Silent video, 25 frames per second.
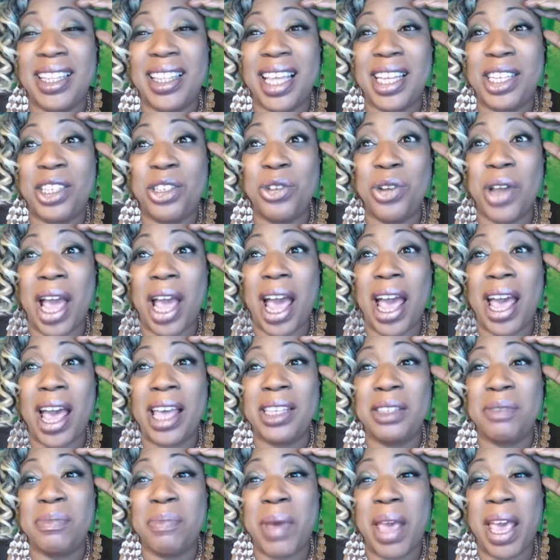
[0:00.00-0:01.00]
that you
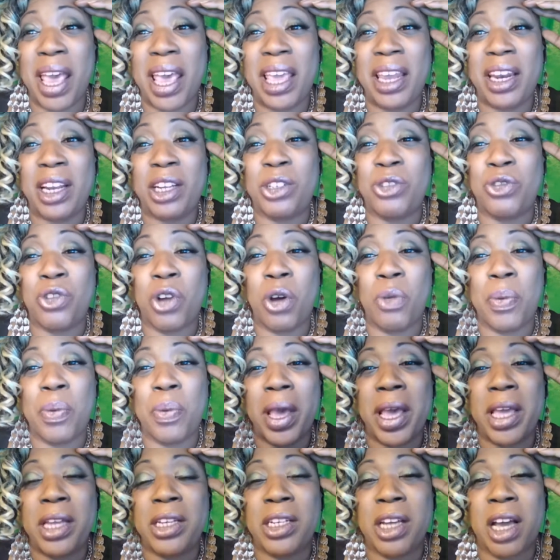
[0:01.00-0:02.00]
guys made a troll
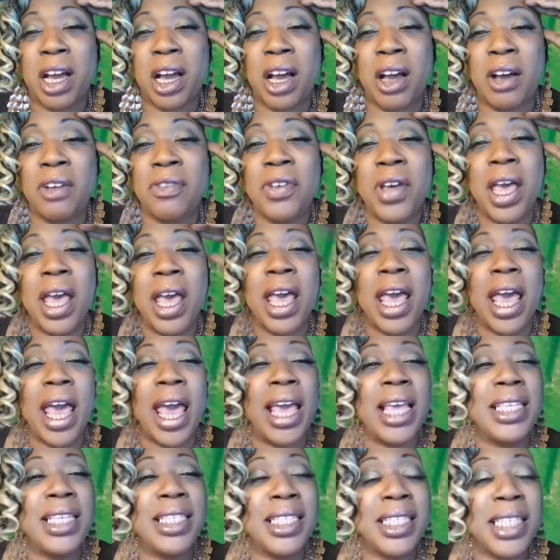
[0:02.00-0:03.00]
page of
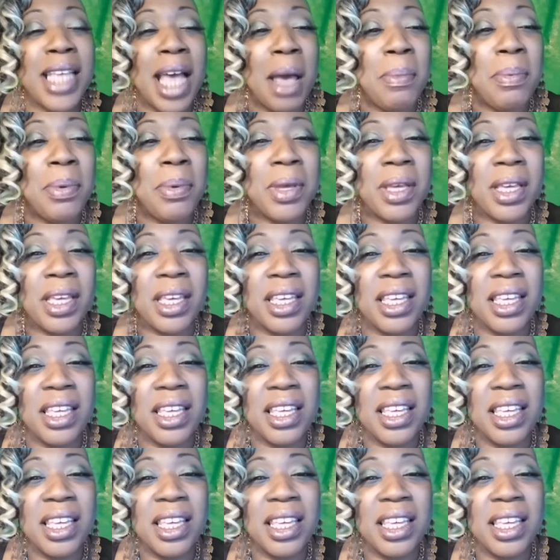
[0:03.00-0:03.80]
a subby.